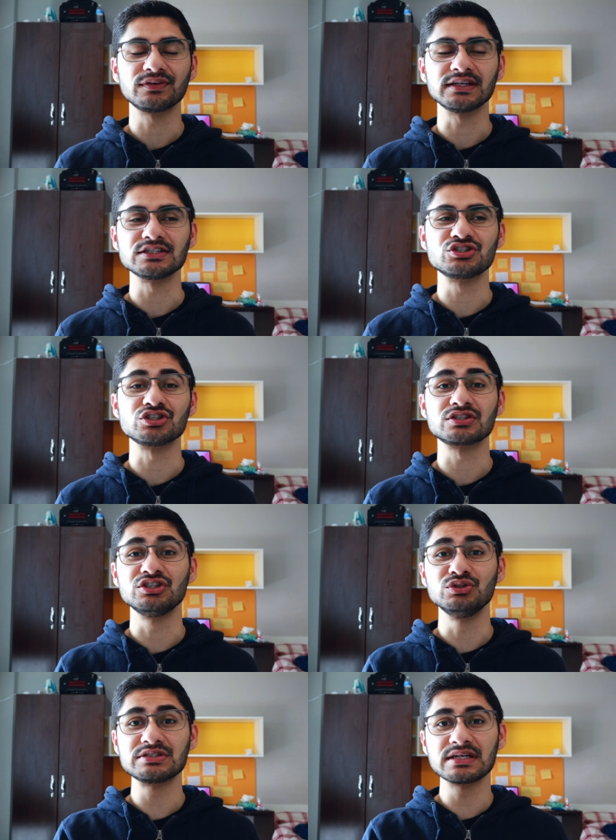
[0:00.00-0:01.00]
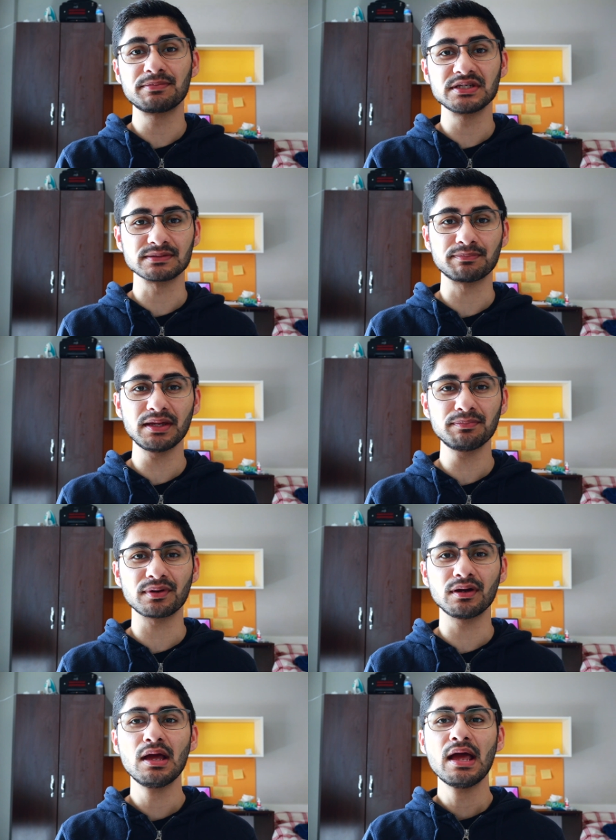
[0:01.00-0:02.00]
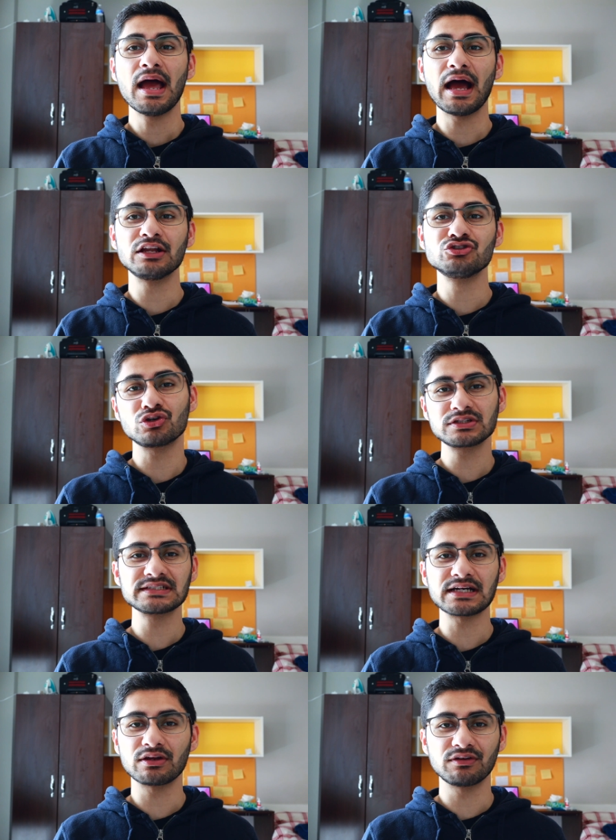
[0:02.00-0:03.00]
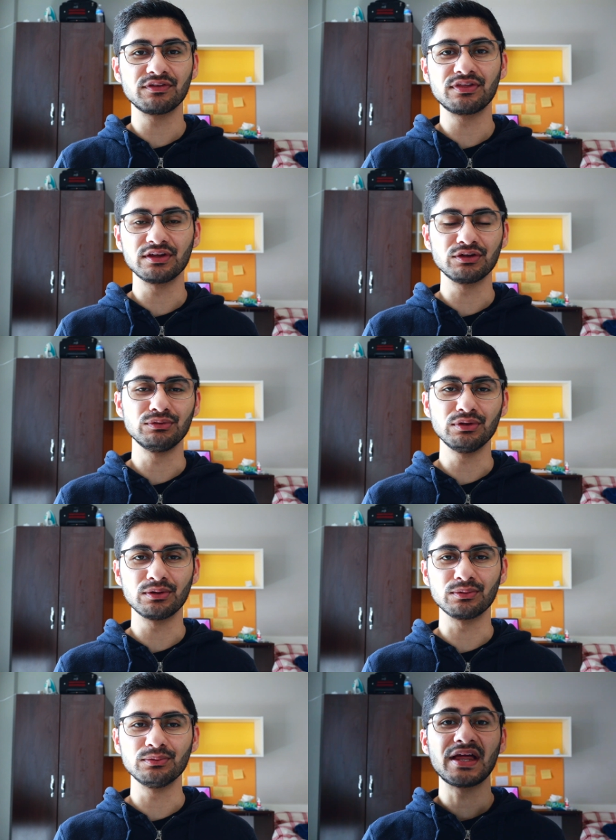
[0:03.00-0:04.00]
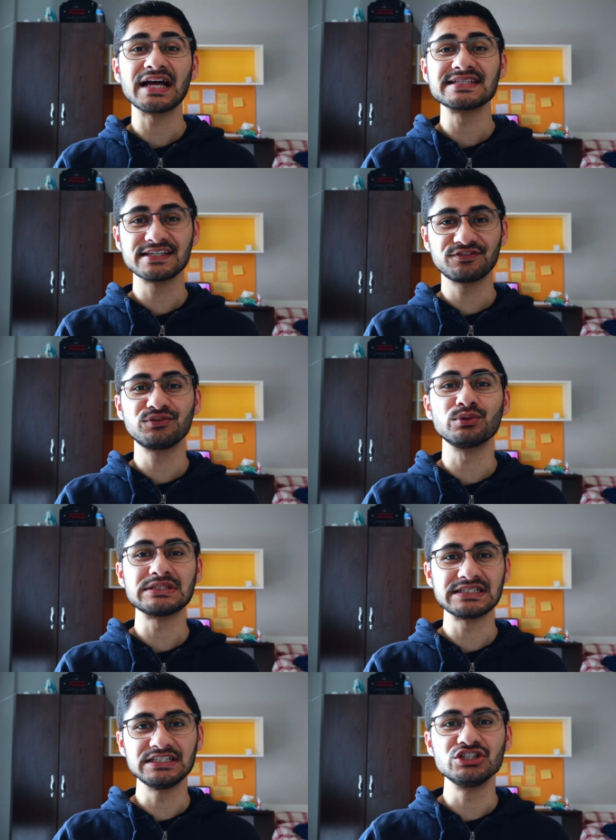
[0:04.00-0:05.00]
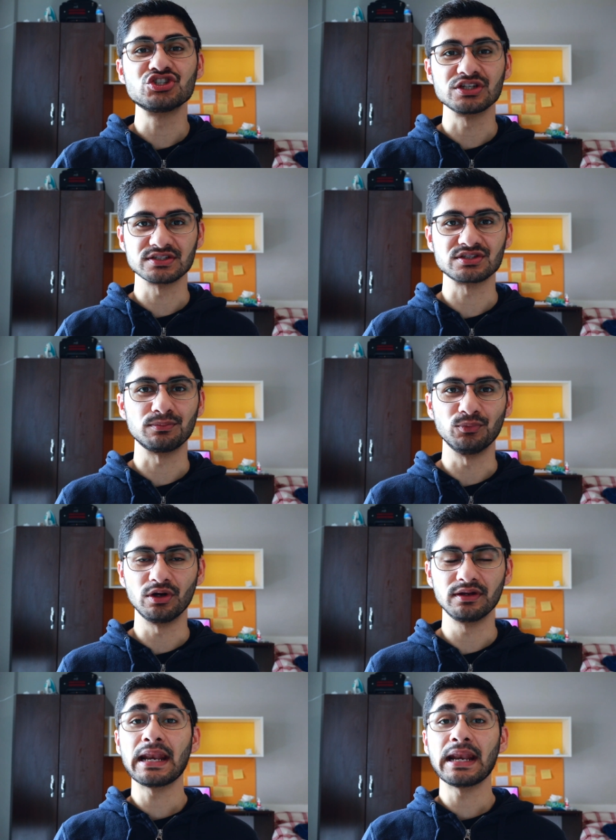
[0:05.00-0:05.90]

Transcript: is just using a piece of paper and jotting down everything you know as if you're teaching someone.